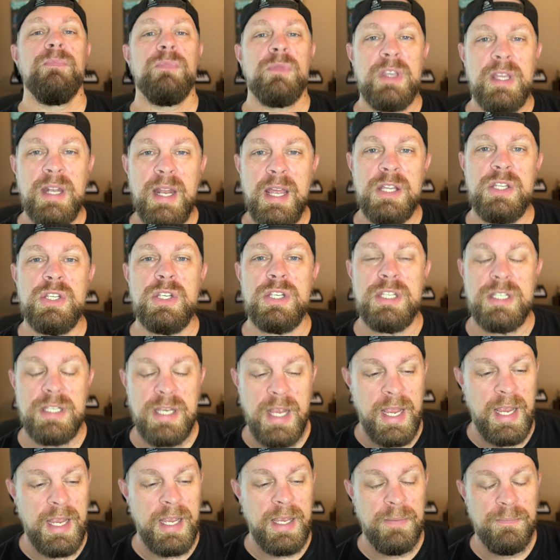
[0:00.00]
Can I just
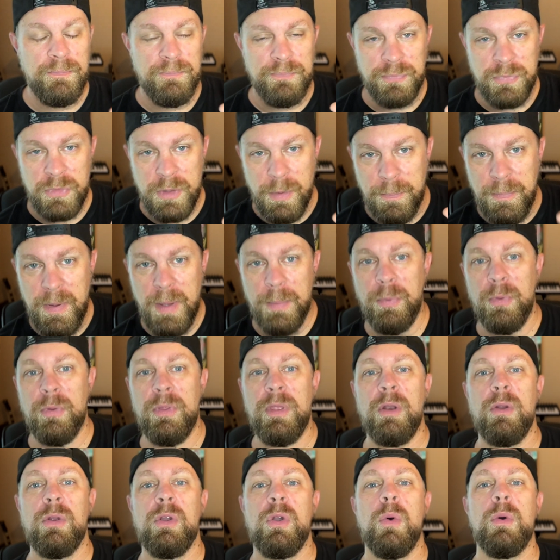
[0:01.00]
say to people
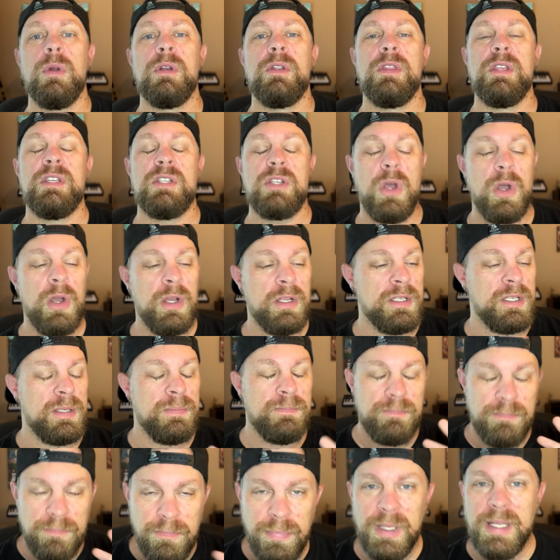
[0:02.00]
that are going to these haunts,
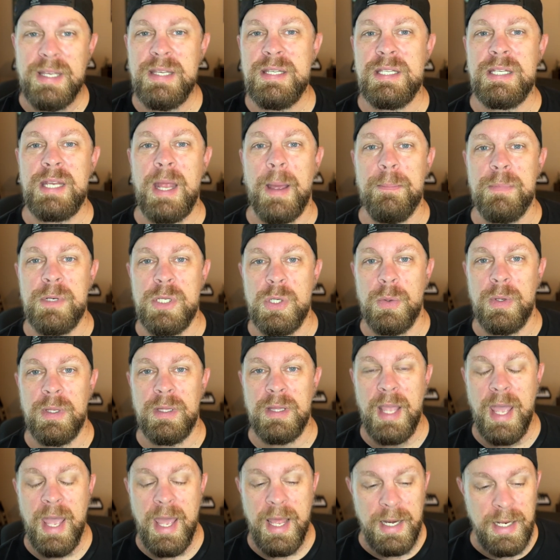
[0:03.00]
please stop doing
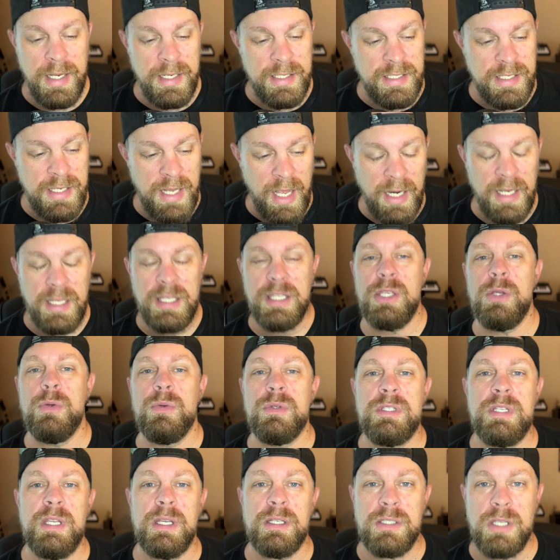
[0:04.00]
that. It's not a
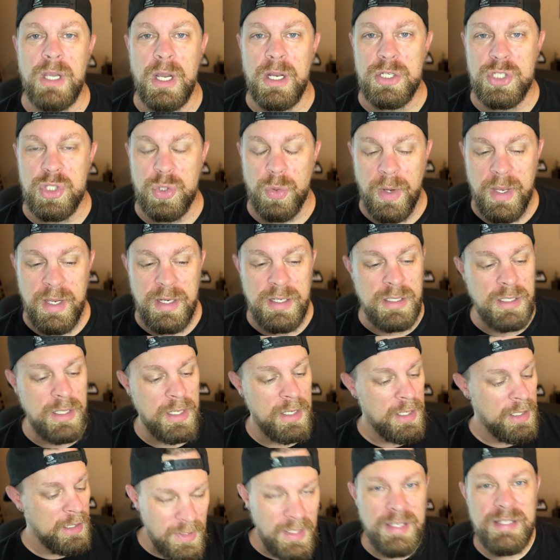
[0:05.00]
cute TikTok trend.
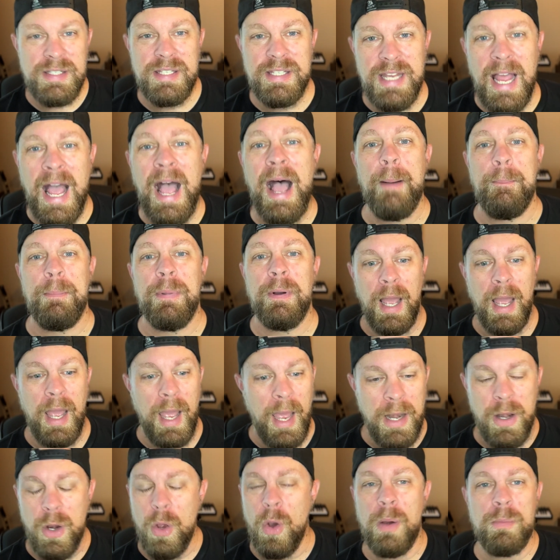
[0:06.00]
Stop.
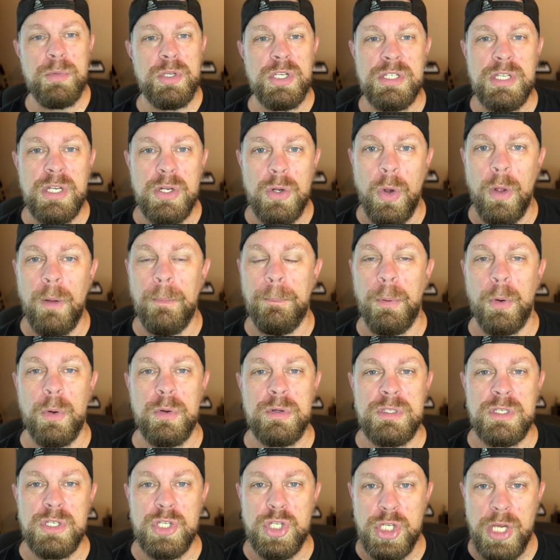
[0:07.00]
I know I'm just an old
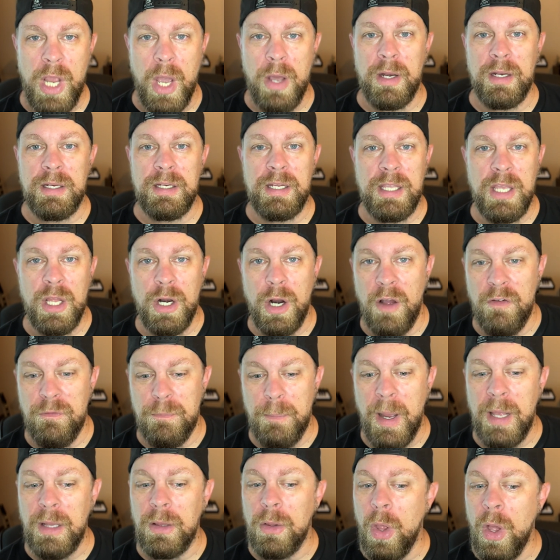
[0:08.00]
person shouting to get off
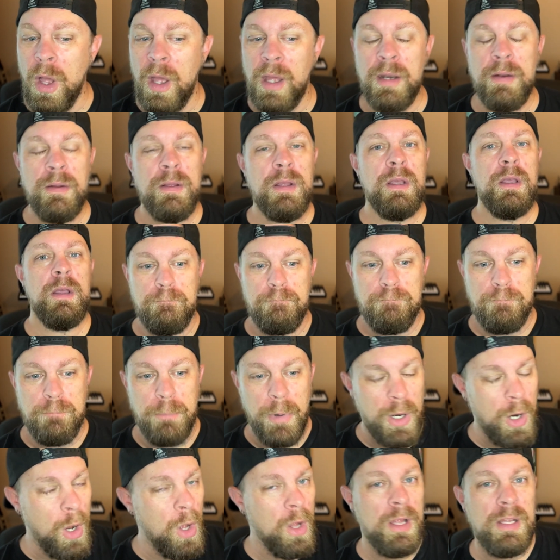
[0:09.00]
my lawn,
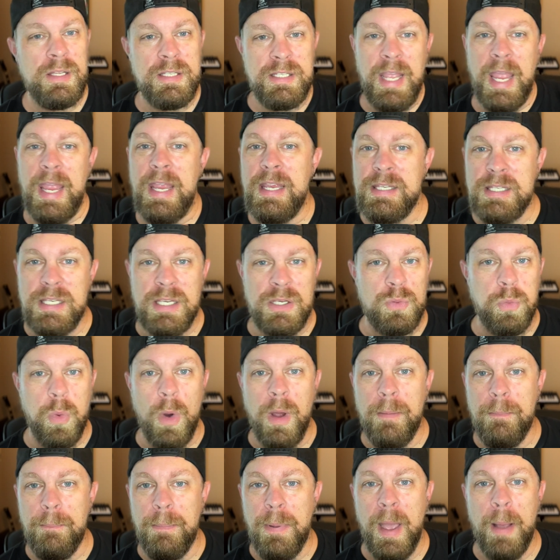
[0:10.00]
but all it takes is
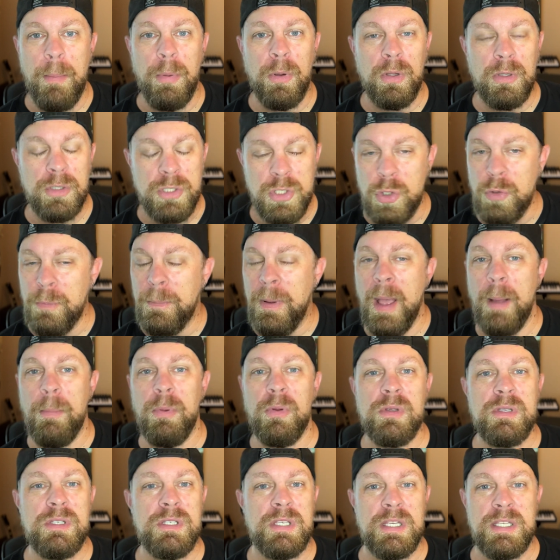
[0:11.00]
one pebble, two
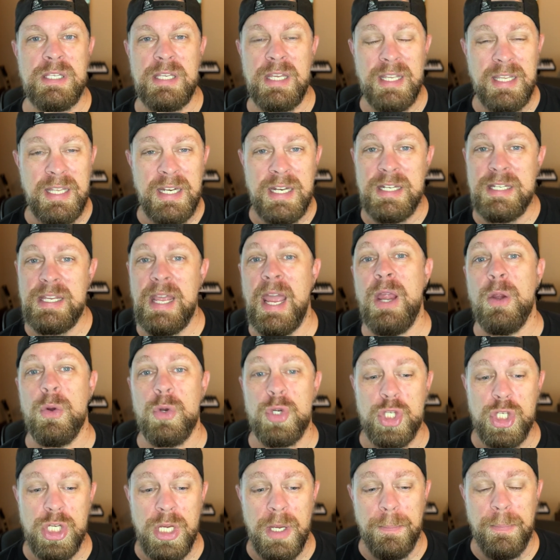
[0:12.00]
pebbles to sink an entire
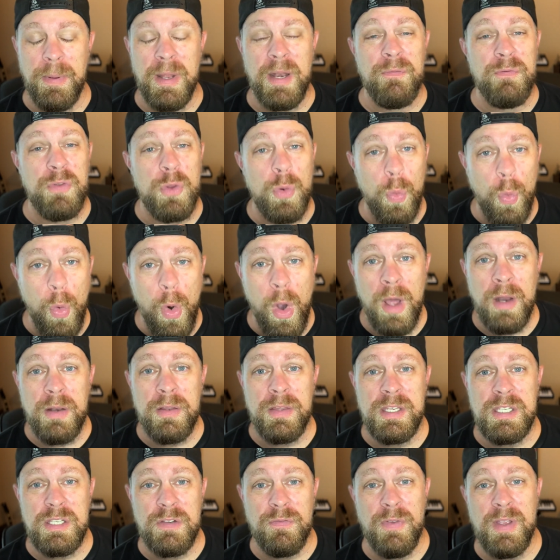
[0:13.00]
ship. And if you want
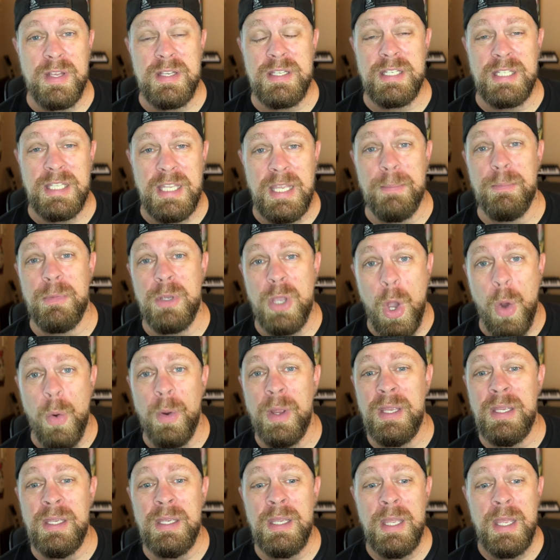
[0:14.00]
these events to keep
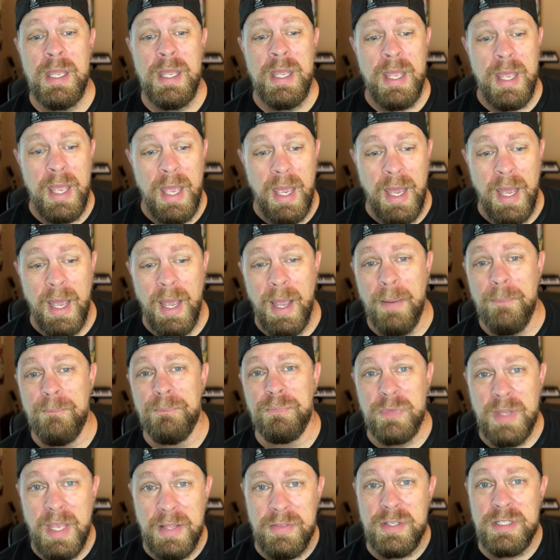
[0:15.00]
going
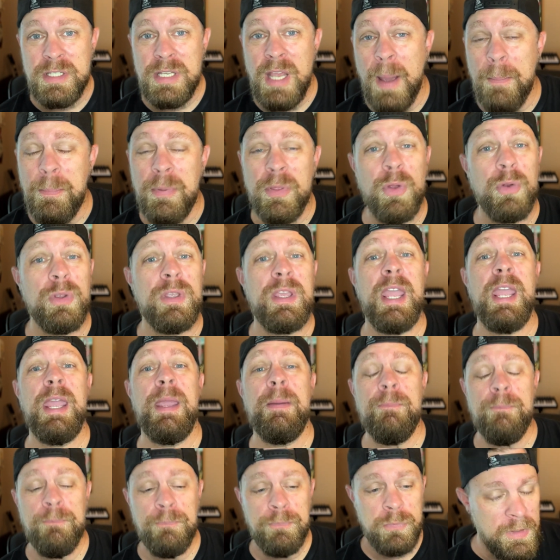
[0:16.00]
um, at the top of their
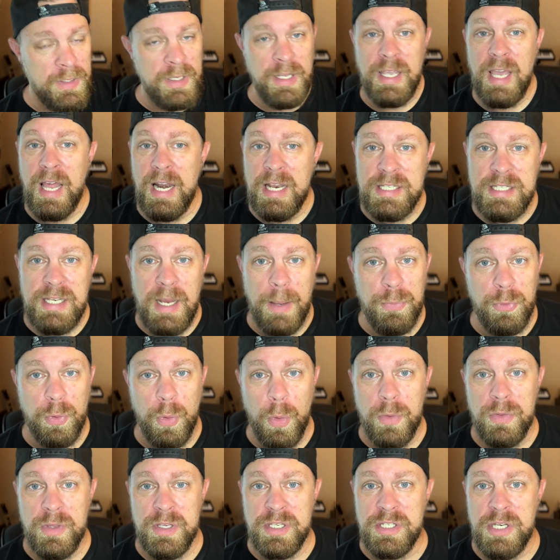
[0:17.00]
game, you got to stop
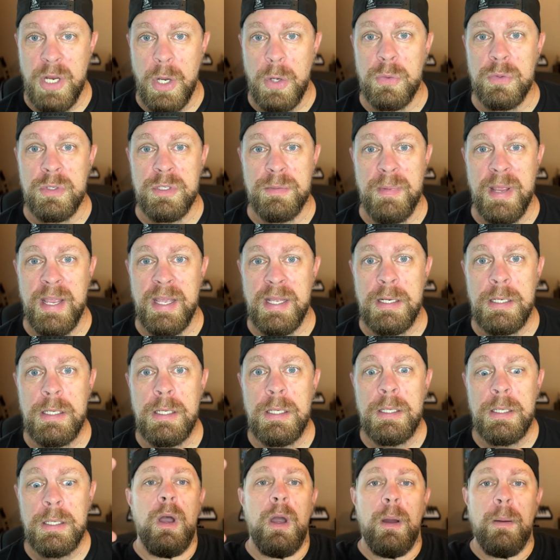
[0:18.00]
throwing the stones, man.
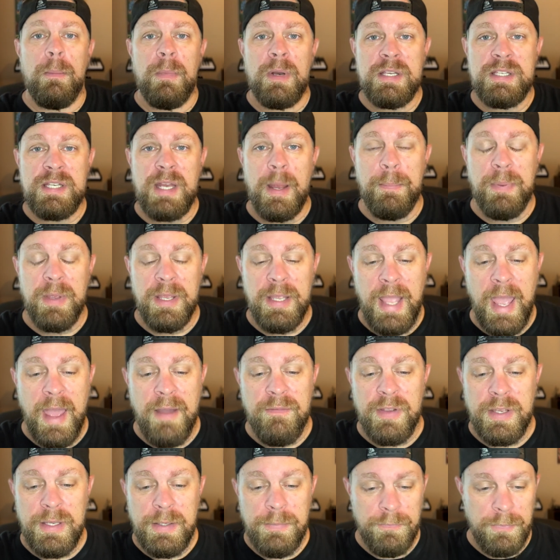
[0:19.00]
I'm gonna stop being
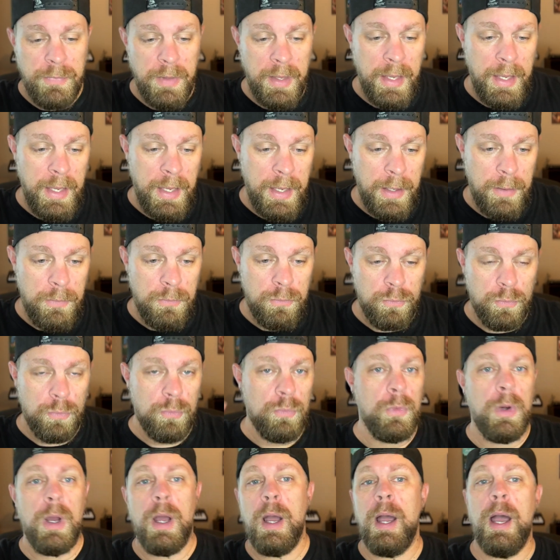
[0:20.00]
heavy, and
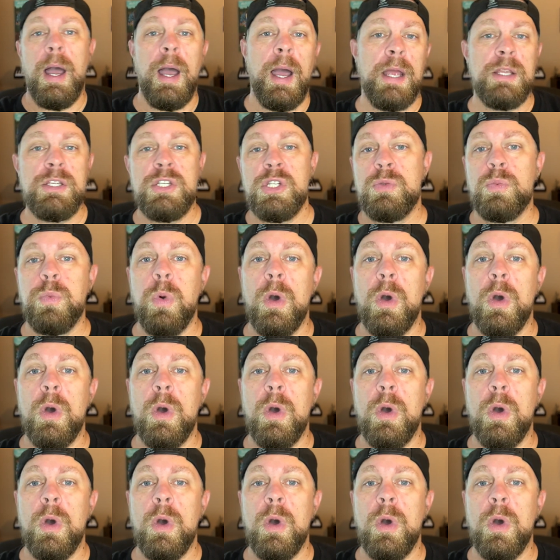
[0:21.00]
I just